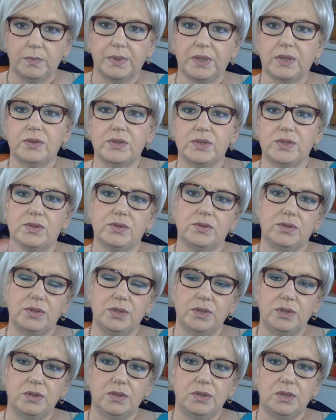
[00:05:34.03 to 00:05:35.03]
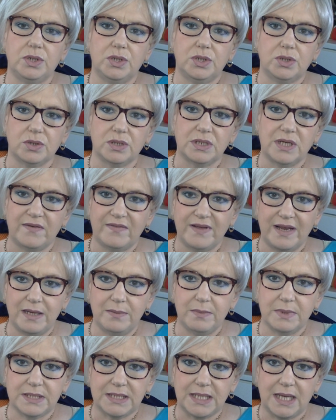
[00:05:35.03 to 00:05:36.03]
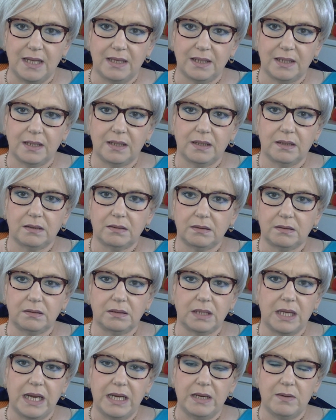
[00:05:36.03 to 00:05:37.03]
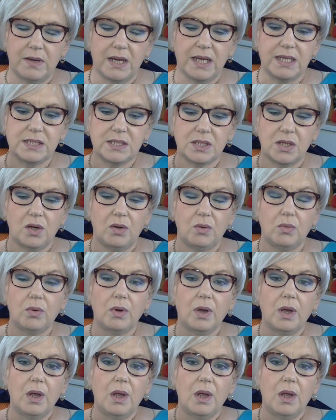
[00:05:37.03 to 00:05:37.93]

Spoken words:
because you shouldn't have any metallic anywhere. So